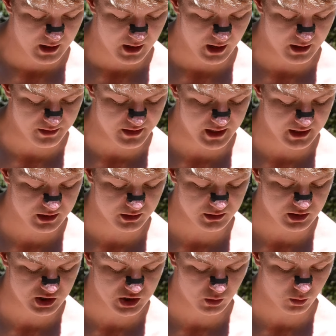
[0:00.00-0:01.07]
And they
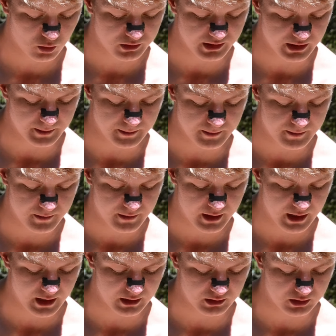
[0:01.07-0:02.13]
consoled him
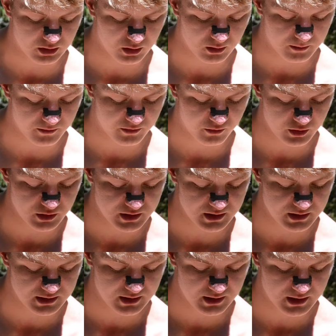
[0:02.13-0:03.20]
and
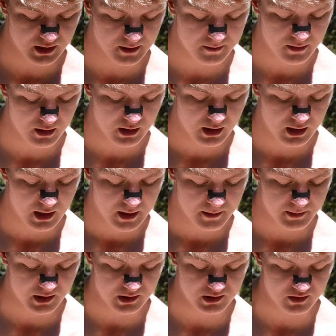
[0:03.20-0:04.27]
comforted him
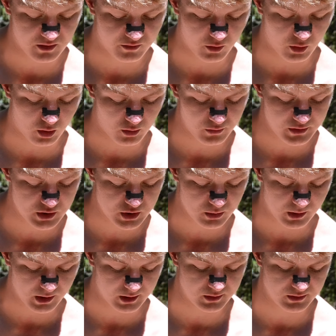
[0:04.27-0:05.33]
because of all the
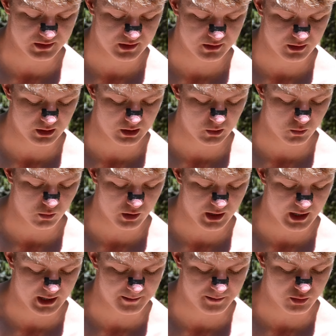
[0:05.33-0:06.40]
trials the Lord
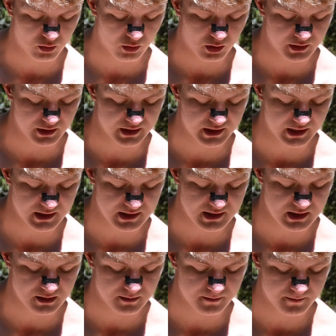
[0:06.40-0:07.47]
had brought against
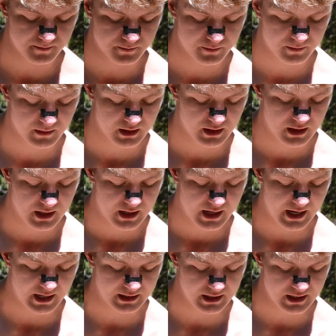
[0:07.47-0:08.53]
him
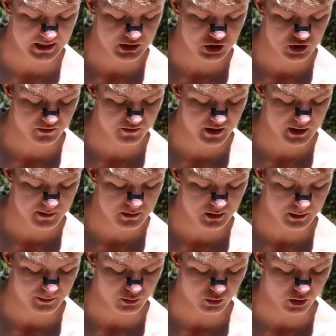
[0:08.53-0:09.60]
and each of them
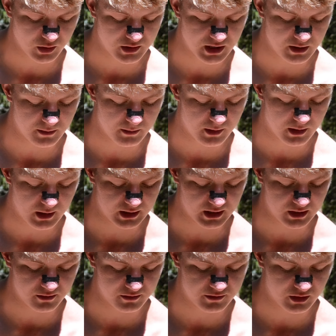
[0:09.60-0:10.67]
brought him a
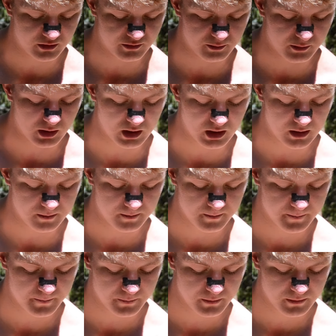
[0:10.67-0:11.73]
gift of money
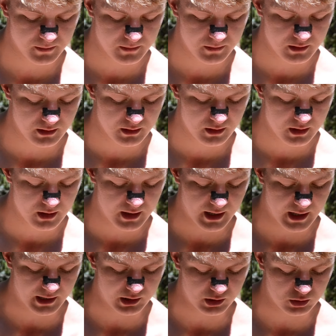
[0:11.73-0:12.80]

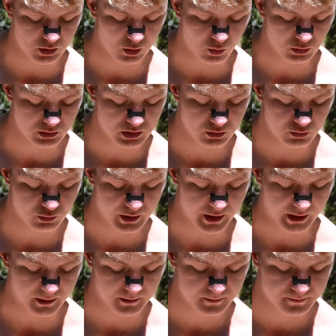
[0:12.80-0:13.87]
and a gold
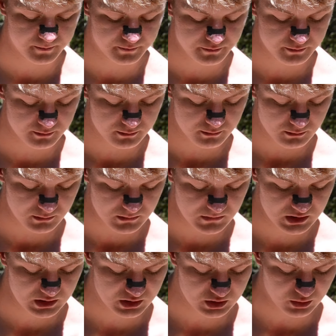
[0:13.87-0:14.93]
ring.
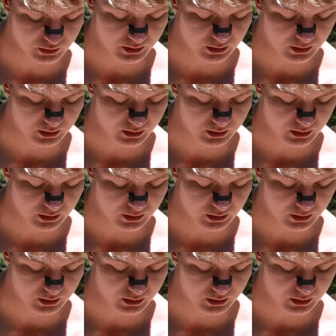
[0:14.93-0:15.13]
So the